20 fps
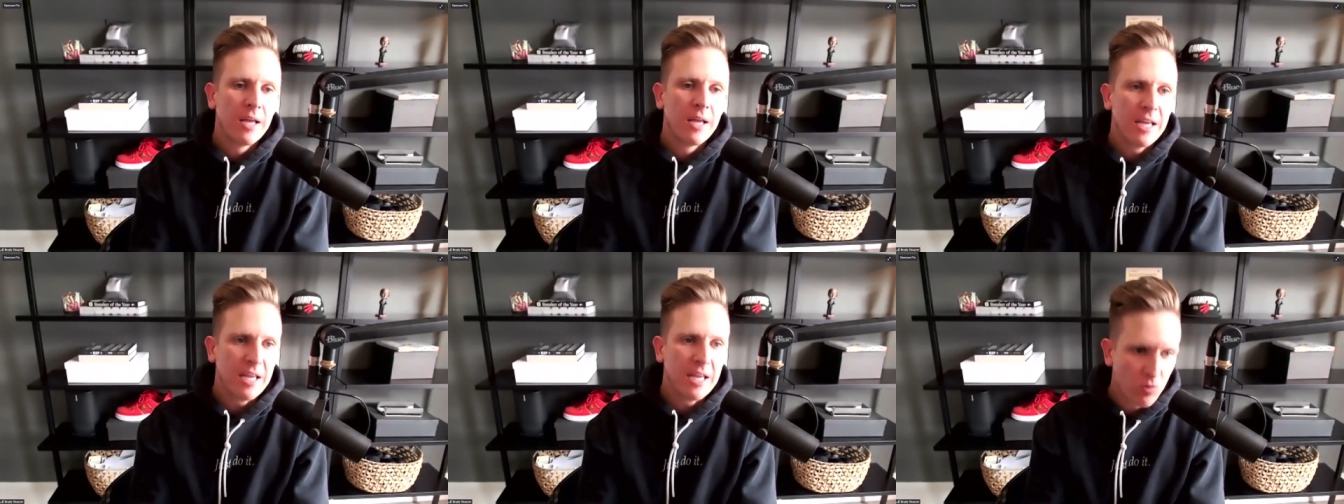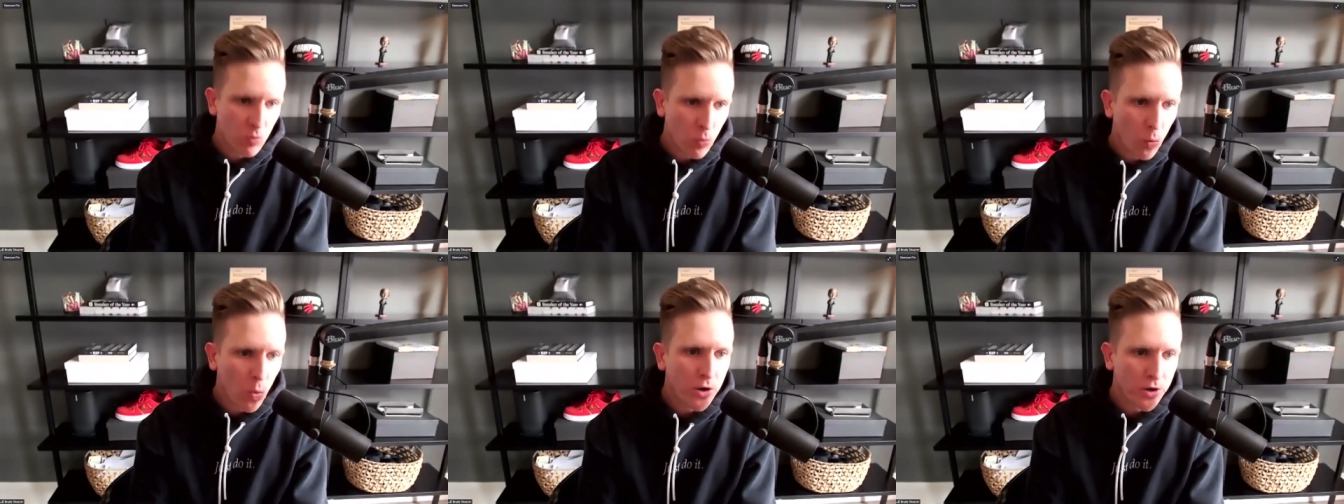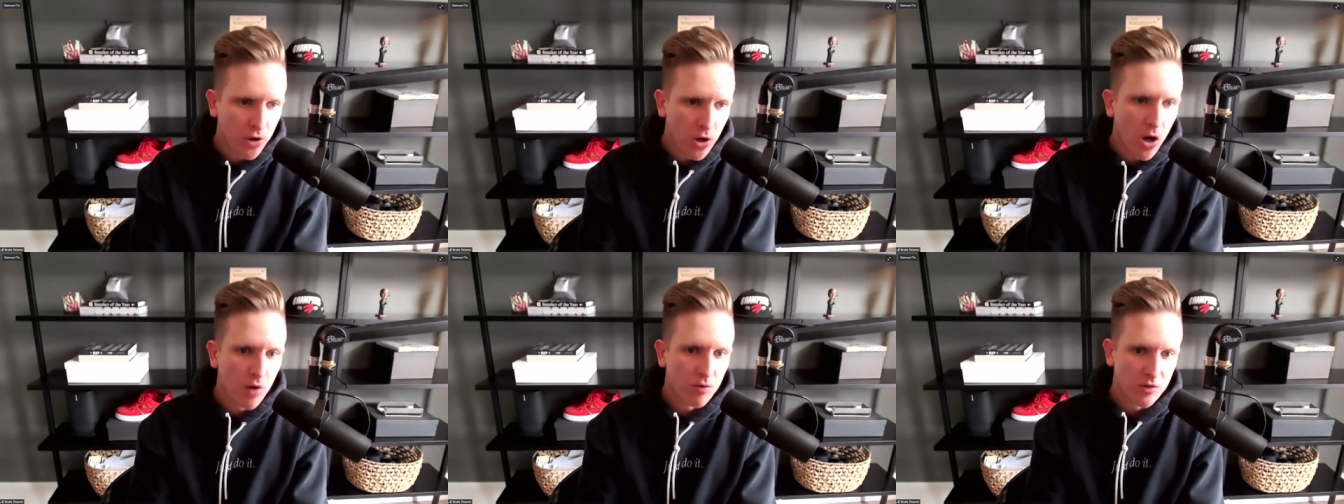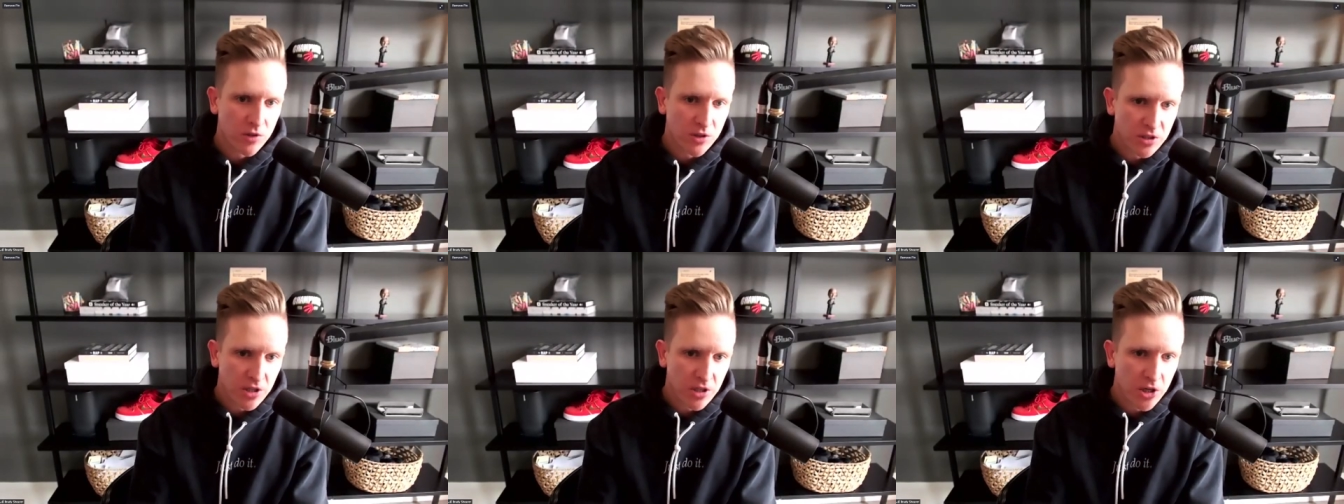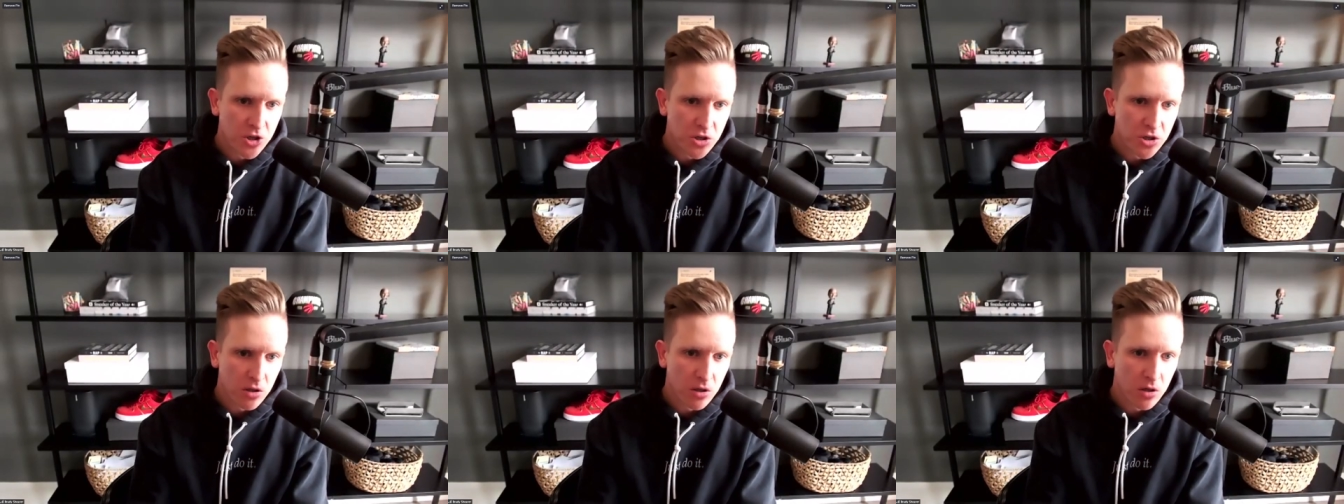in one
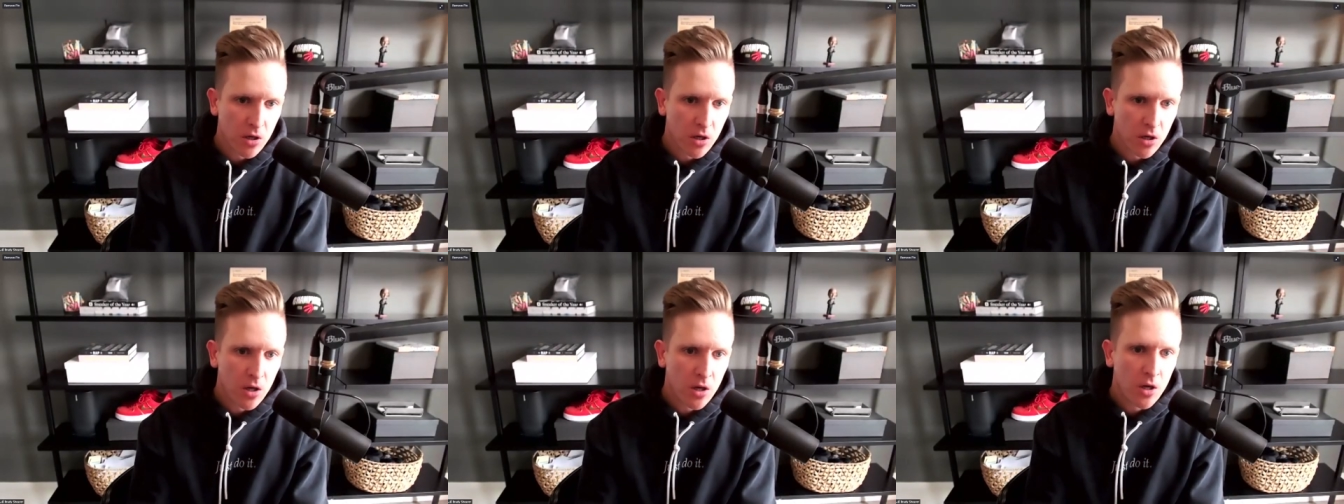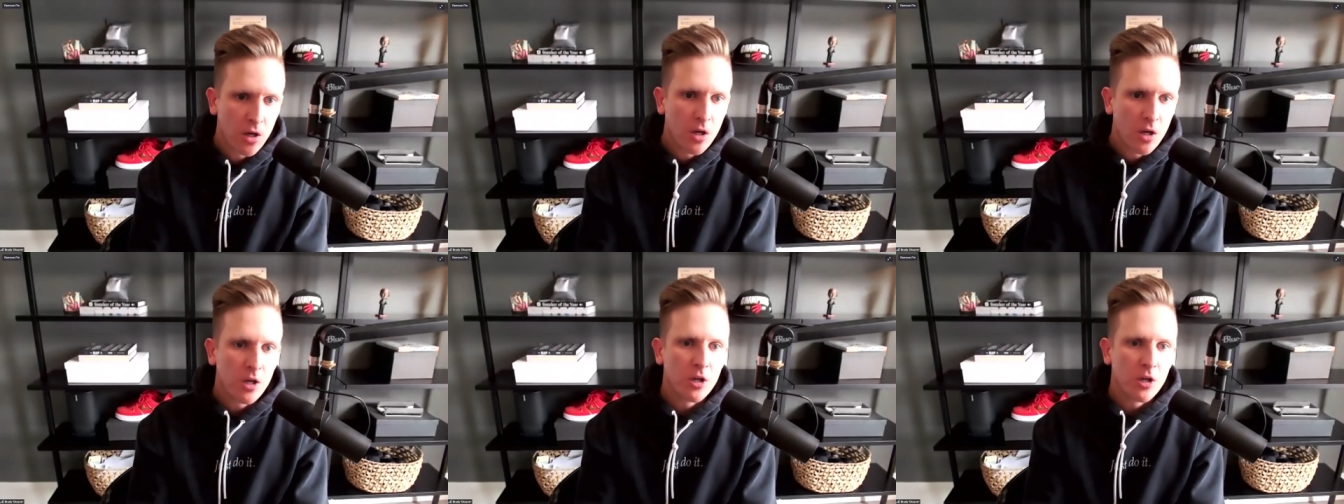conversation. Yeah, sure. You